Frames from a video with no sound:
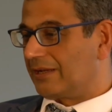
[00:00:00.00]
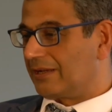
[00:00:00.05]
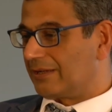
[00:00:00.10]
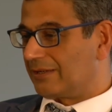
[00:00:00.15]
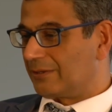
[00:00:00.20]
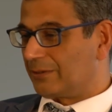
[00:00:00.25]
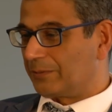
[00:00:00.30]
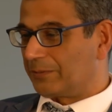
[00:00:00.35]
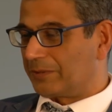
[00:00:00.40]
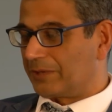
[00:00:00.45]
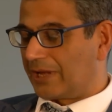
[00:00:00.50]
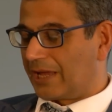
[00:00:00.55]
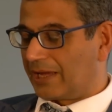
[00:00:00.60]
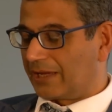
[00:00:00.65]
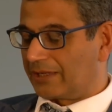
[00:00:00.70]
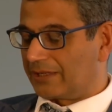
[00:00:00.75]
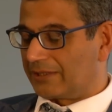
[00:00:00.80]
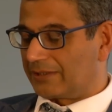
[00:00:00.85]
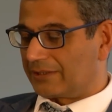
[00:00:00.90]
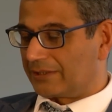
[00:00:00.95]
dopamine
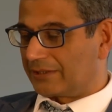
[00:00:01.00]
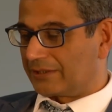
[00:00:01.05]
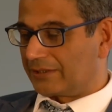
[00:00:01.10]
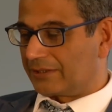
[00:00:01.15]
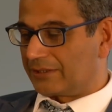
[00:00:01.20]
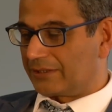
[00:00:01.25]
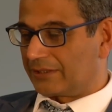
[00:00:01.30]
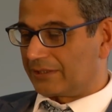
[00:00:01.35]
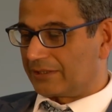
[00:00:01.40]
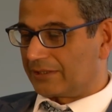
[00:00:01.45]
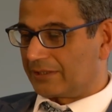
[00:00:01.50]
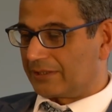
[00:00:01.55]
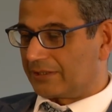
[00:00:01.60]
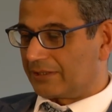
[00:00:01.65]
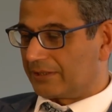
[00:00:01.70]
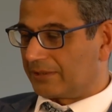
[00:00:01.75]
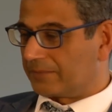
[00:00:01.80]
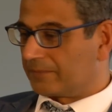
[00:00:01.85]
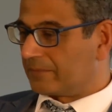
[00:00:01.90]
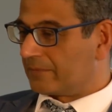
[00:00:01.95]
agonists, et
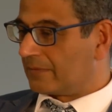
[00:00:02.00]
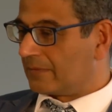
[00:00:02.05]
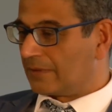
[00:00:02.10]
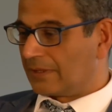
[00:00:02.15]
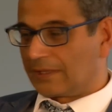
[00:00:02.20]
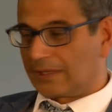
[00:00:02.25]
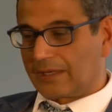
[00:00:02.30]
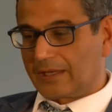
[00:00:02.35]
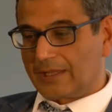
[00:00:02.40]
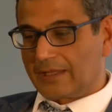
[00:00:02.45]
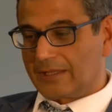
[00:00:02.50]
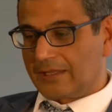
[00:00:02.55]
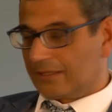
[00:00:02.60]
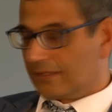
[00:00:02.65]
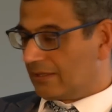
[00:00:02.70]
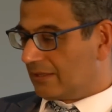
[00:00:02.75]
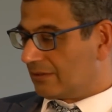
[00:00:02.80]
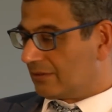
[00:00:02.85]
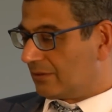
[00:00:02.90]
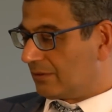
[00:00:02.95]
cetera, and then
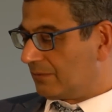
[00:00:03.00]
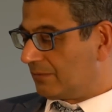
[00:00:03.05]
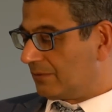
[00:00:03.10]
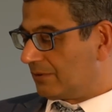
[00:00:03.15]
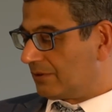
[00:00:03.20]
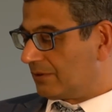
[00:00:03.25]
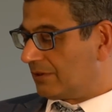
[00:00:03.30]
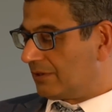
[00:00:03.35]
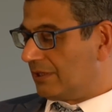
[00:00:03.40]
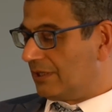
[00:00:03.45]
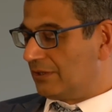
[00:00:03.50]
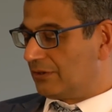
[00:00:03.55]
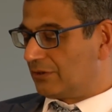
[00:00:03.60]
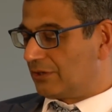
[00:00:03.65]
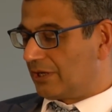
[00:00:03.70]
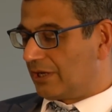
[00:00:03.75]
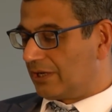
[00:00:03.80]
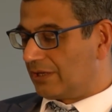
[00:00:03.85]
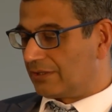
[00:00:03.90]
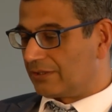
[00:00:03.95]
there's sort of a sea
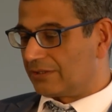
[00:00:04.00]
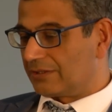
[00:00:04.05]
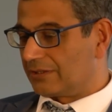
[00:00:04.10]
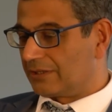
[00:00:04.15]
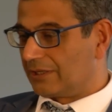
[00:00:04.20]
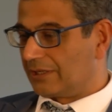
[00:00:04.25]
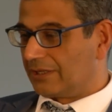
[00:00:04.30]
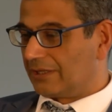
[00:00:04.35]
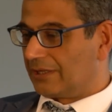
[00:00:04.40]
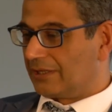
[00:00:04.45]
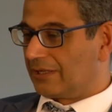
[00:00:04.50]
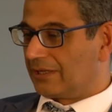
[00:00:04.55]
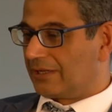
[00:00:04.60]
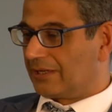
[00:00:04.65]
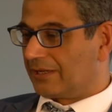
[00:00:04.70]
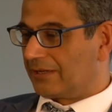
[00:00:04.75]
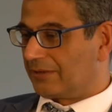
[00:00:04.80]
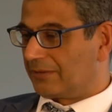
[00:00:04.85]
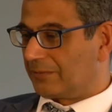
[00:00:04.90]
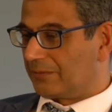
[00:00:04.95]
change
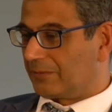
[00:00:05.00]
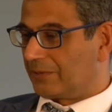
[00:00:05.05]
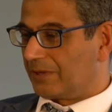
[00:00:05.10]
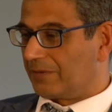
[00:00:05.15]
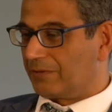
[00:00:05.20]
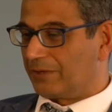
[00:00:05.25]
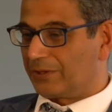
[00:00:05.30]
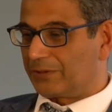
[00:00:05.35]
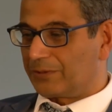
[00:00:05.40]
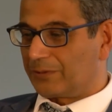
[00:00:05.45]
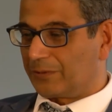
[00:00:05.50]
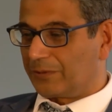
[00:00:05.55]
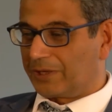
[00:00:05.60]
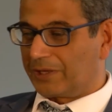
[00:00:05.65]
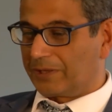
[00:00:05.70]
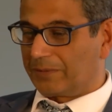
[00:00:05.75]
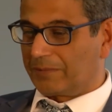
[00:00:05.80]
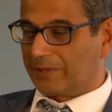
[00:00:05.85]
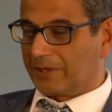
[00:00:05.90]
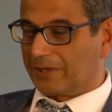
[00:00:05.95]
where we are
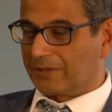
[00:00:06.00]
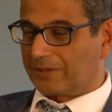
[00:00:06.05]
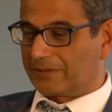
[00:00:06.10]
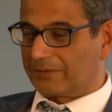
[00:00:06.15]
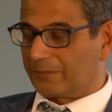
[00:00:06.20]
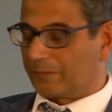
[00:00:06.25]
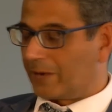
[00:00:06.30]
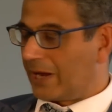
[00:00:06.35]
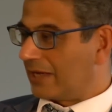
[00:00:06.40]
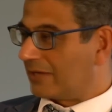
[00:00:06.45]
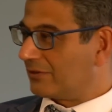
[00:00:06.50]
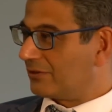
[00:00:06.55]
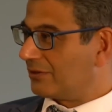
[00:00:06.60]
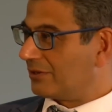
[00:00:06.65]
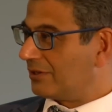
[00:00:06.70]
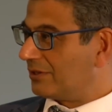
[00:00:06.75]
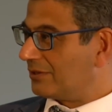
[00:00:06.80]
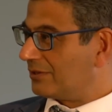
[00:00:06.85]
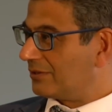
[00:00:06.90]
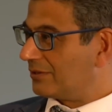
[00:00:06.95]
talking about
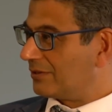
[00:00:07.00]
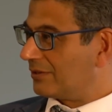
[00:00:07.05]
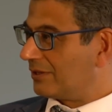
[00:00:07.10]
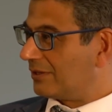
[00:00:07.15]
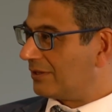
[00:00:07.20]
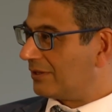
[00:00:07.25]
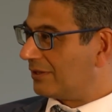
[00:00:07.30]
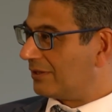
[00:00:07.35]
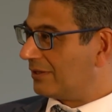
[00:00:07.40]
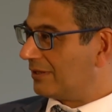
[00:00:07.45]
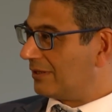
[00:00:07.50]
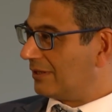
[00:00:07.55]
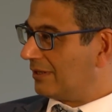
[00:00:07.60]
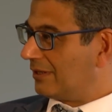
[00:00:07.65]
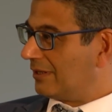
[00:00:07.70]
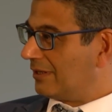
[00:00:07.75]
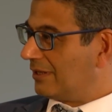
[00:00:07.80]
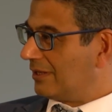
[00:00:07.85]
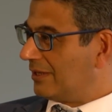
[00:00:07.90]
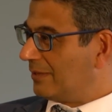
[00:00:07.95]
vaccines and
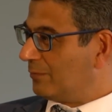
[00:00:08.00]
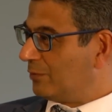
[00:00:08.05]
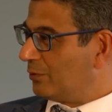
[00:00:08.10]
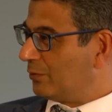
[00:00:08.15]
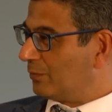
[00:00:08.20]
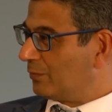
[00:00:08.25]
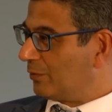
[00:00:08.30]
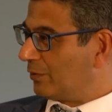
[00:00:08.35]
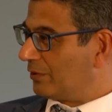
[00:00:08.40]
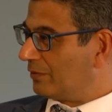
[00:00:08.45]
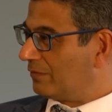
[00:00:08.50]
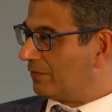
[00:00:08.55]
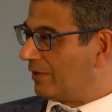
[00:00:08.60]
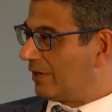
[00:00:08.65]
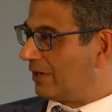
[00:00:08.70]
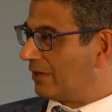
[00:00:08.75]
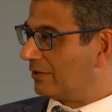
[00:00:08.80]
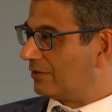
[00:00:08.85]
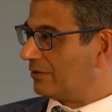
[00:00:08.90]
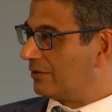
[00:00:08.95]
immune
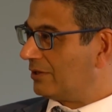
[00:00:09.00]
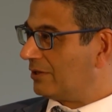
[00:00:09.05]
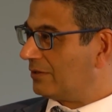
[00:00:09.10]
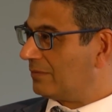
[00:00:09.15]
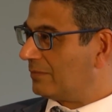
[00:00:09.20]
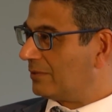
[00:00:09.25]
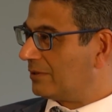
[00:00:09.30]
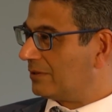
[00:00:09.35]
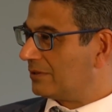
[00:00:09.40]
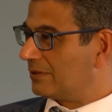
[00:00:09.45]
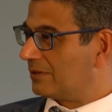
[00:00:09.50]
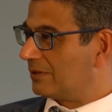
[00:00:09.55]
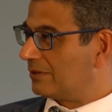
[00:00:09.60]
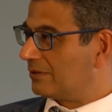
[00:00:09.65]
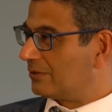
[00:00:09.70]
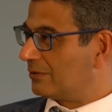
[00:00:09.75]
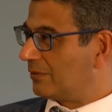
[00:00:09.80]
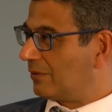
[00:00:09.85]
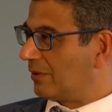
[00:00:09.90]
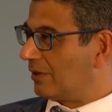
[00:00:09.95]
modifying treatments and
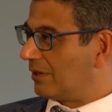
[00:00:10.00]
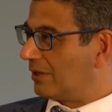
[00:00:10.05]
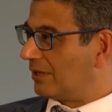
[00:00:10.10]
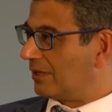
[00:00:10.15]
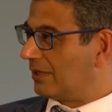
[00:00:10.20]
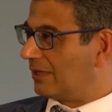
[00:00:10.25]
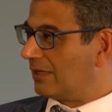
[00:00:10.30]
so on.